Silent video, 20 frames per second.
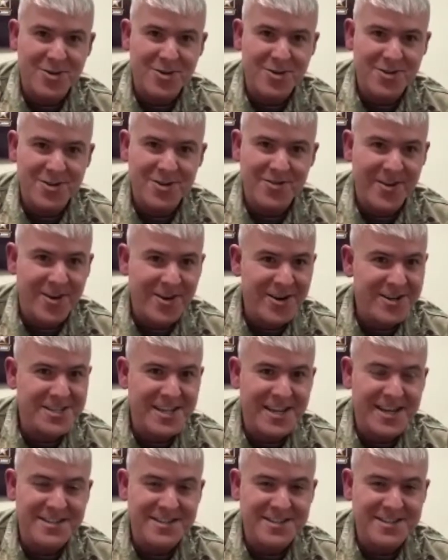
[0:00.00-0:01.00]
Laverne,
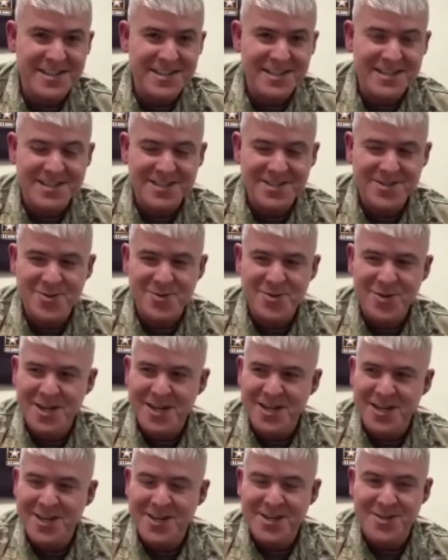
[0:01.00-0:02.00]
Tennessee, to
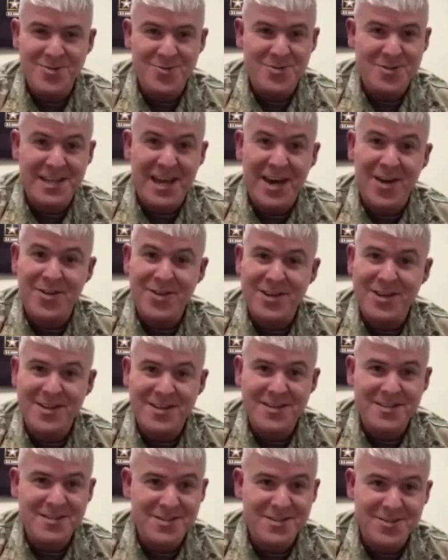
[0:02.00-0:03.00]
South
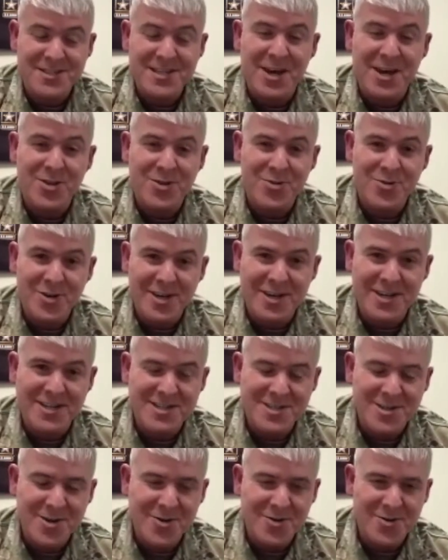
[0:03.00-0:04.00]
Korea.
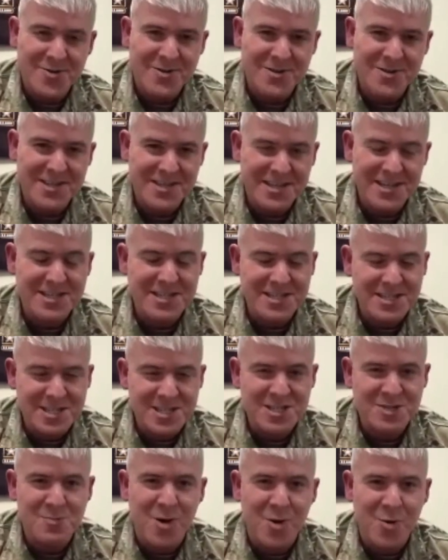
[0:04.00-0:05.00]
So it's
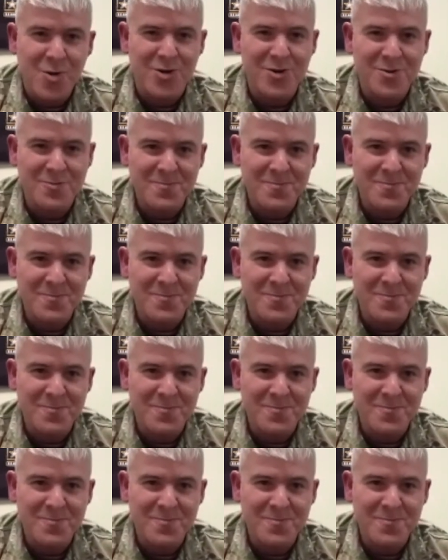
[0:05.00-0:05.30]
a small world.